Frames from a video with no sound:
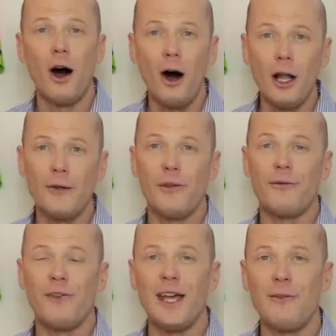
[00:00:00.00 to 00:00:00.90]
all of the
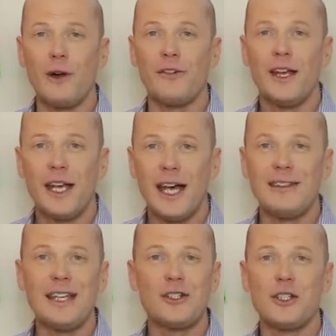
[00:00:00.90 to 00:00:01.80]
favorites
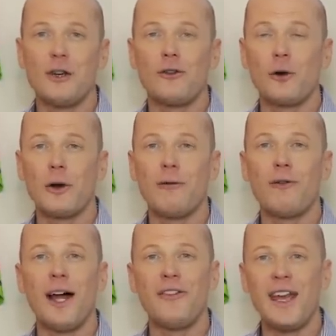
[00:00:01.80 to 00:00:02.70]
at this year's Tour de
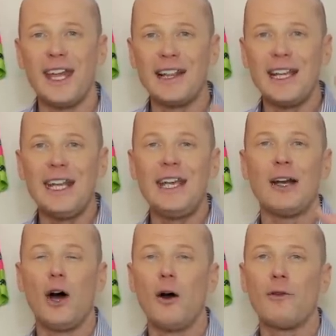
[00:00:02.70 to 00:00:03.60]
France and
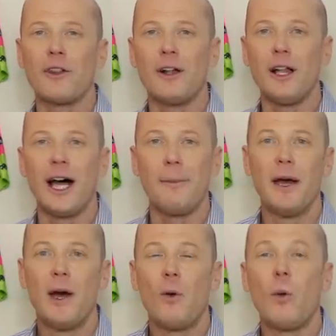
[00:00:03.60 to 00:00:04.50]
leading over the climb.
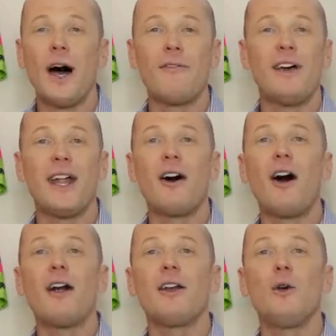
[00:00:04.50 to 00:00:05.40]
While Van
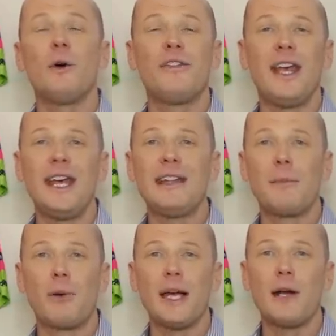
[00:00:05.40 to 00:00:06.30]
Aert, who was in the
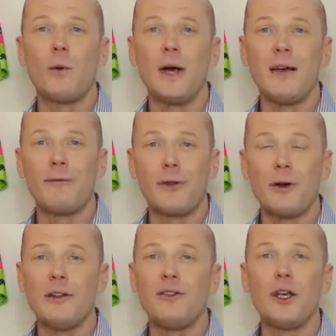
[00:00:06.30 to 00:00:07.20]
breakaway of
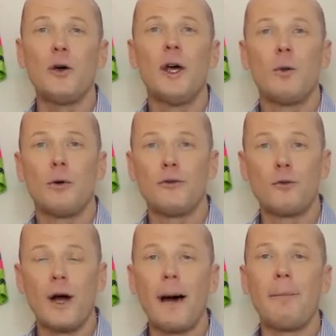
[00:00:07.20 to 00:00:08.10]
32, will
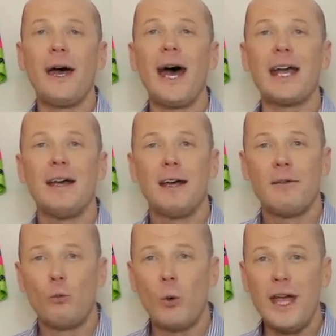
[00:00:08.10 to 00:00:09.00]
drop back,
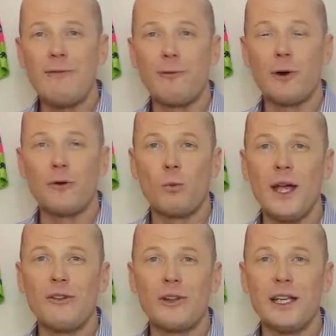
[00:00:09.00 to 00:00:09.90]
wait for his
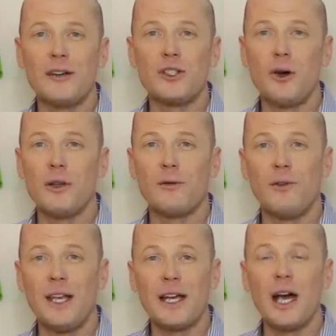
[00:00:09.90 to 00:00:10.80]
race leader Jonas
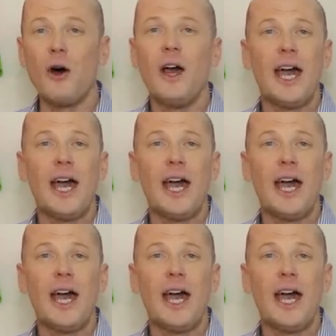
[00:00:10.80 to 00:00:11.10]
Vingegaard,